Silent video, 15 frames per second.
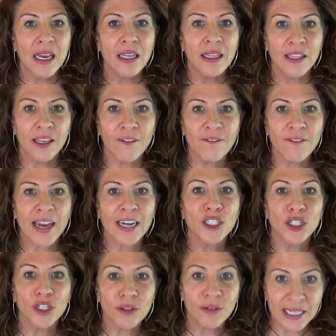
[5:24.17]
The effect
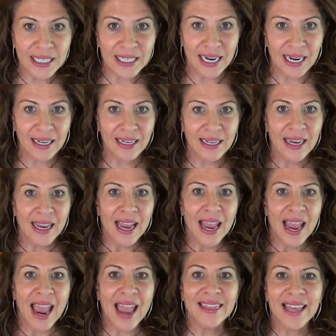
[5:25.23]
heuristic.
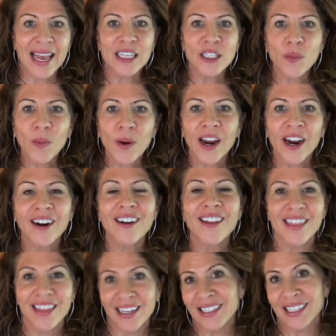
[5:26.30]
And that's where
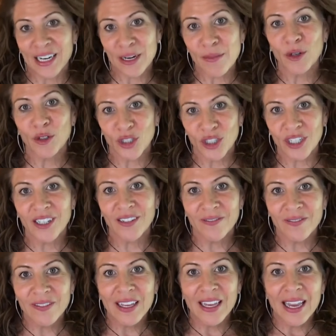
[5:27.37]
things get emotional.
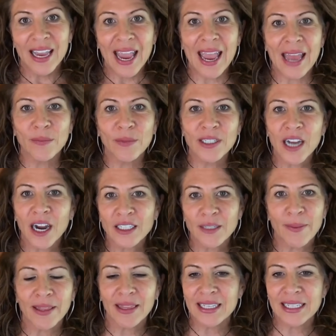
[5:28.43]
And we talked
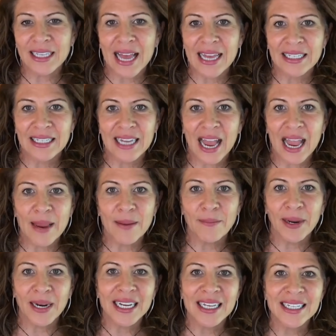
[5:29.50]
about this last time,
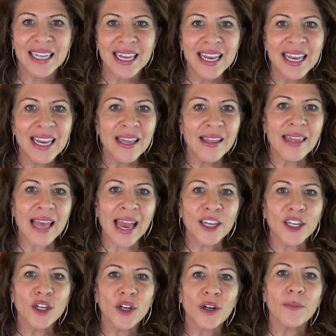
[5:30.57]
but it's that
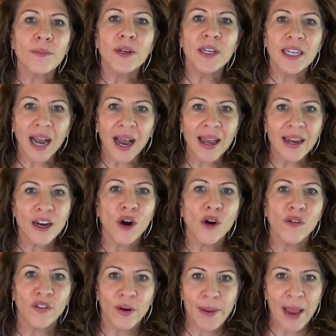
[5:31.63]
your gut
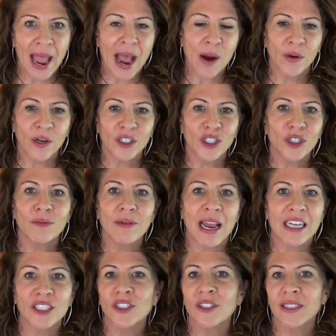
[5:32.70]
overpowers your
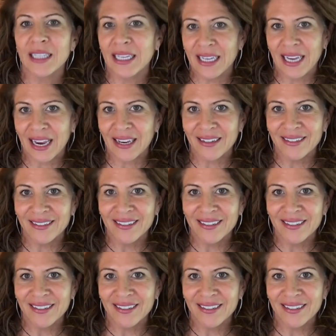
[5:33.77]
rational thinking.